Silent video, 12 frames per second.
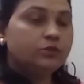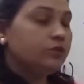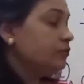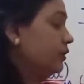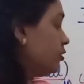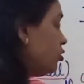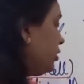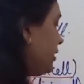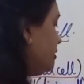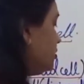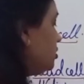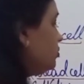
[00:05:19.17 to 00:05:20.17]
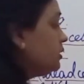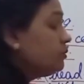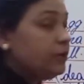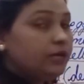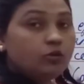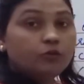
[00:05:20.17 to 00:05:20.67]
If an organism is
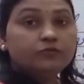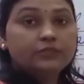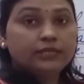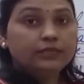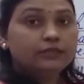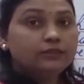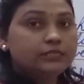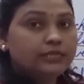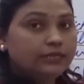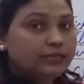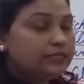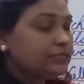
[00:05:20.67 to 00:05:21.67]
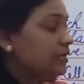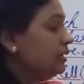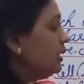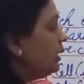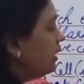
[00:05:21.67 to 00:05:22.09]
made of single cell,